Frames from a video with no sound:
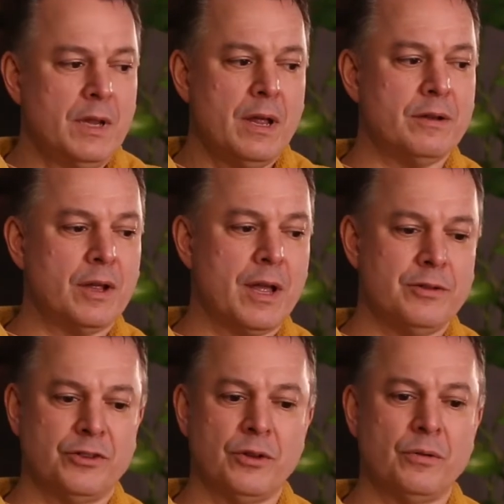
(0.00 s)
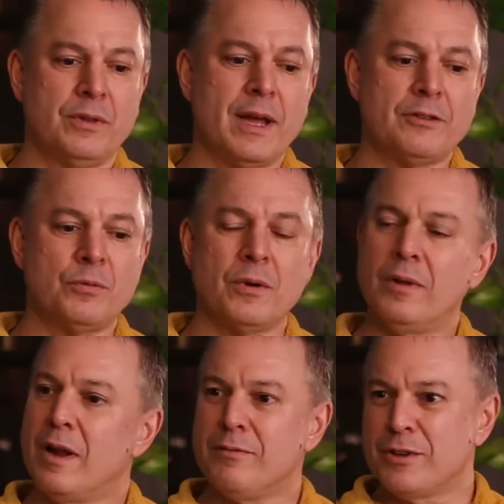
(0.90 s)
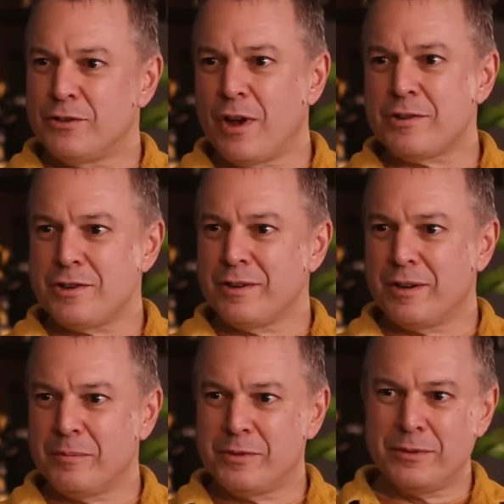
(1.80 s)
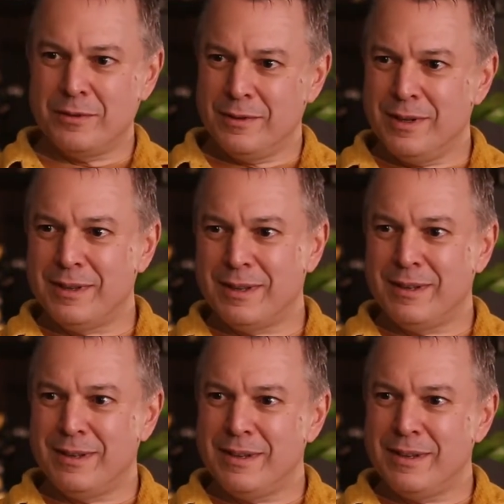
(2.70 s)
And so that's where a lot of exhaustion comes in